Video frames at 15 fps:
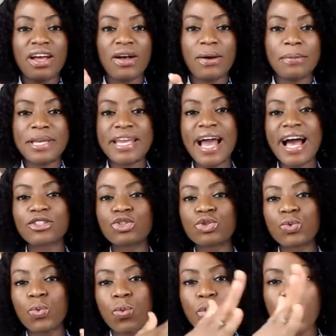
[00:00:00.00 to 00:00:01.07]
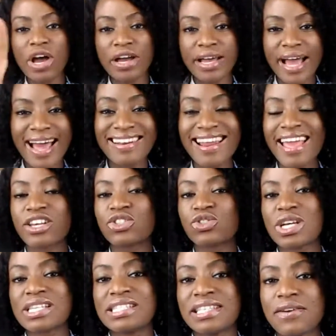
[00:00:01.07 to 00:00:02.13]
he had to work an
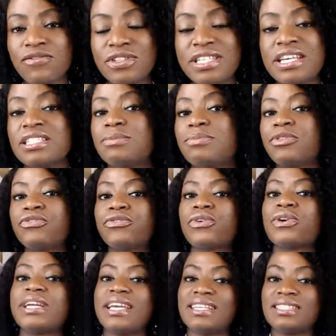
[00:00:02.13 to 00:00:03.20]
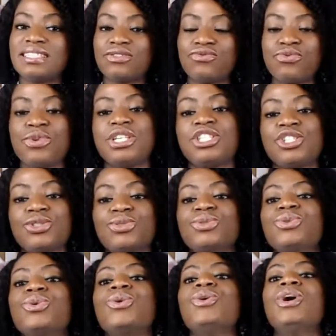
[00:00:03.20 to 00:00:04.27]
extra 7 years before getting Rachel.
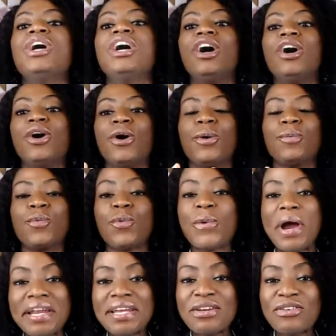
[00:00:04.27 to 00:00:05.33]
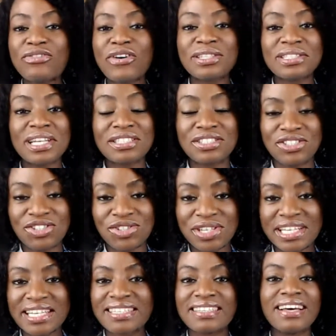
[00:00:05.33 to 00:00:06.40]
No. When he found out the
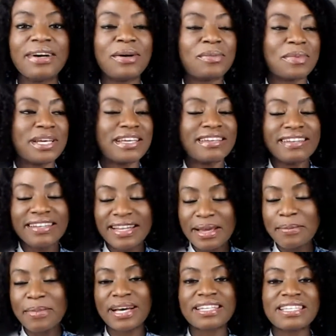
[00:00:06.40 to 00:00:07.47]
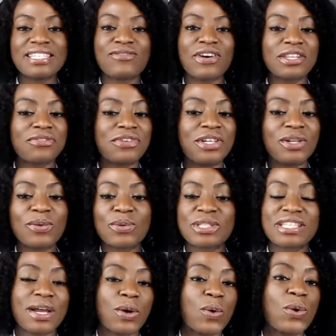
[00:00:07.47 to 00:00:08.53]
trick, Laban, his father-in-law,
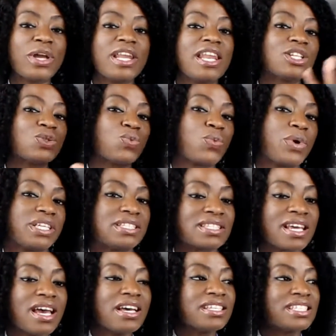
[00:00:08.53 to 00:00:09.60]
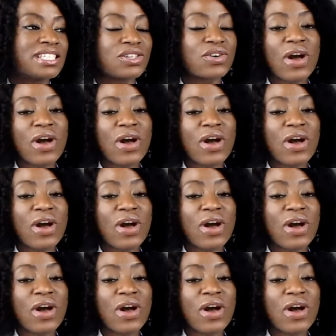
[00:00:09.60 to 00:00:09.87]
was like, okay, let's wait till